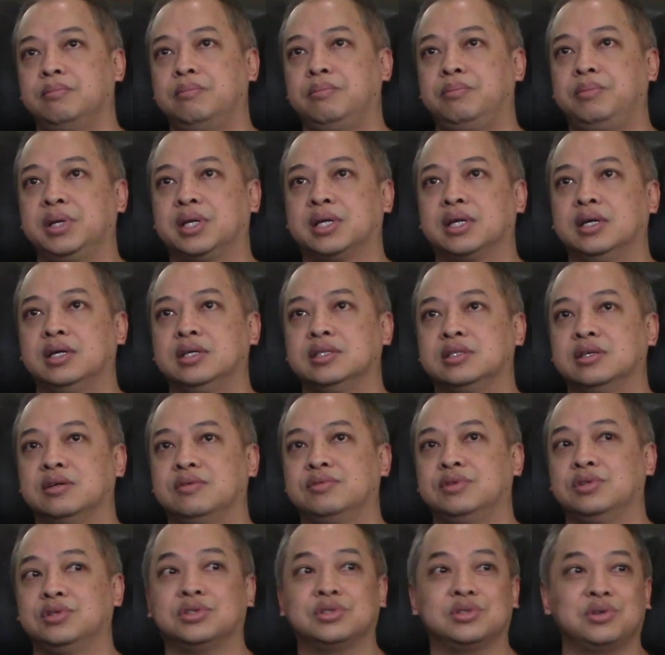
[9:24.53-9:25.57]
because of
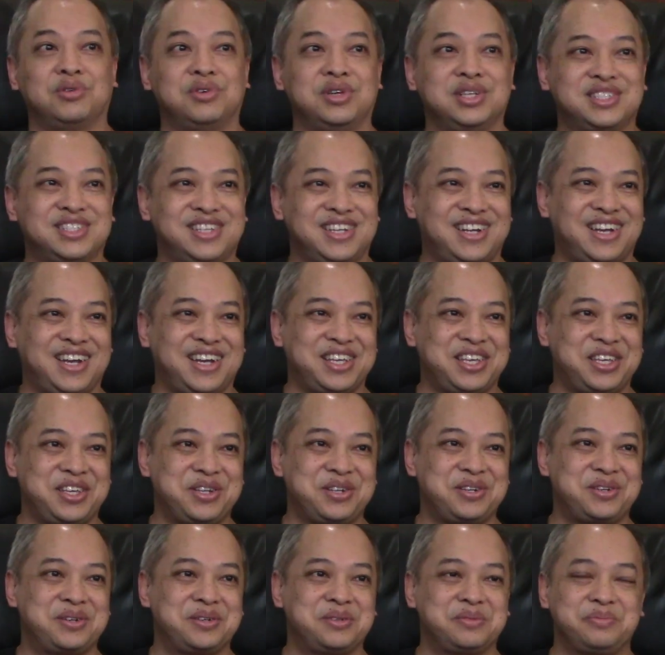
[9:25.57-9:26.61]
the stories that I
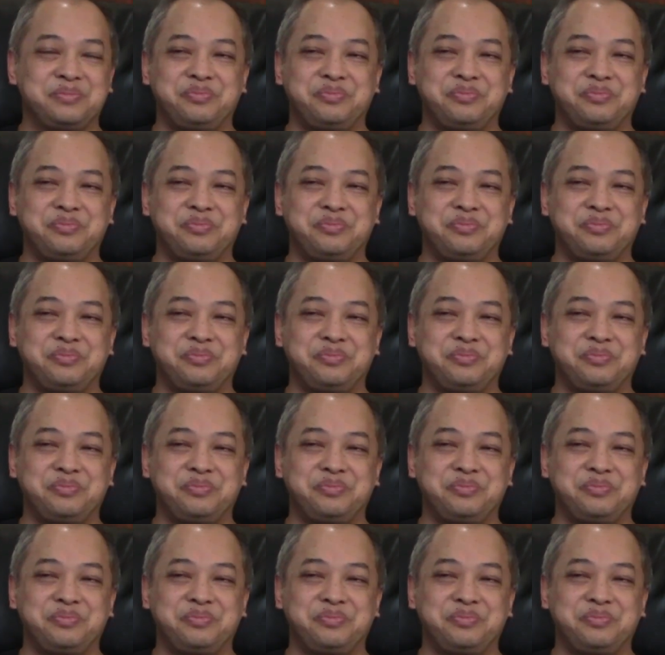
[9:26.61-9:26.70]
hear,